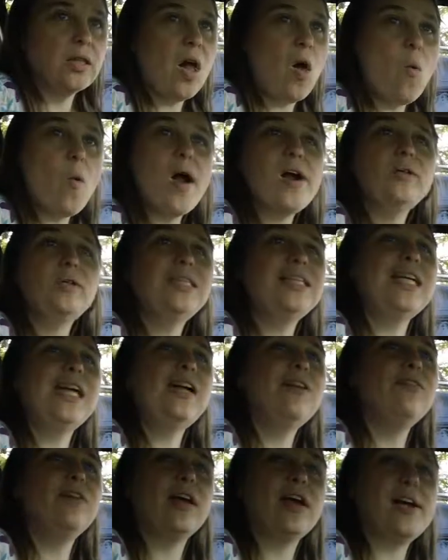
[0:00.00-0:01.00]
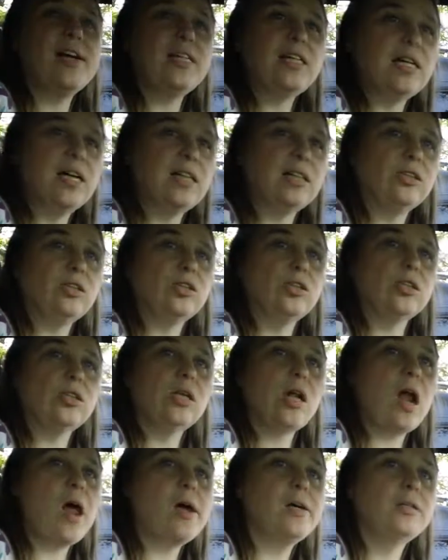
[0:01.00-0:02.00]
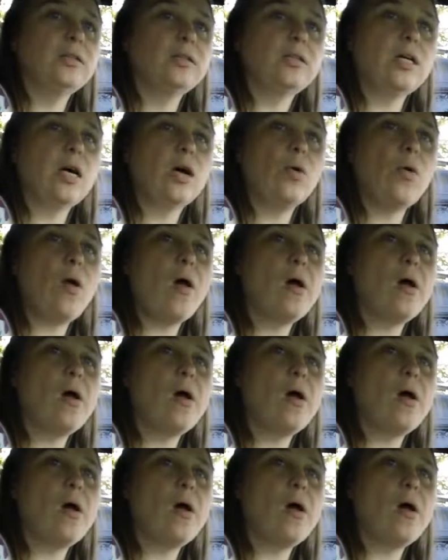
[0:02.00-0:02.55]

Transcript: Why do I need a V8 engine? No.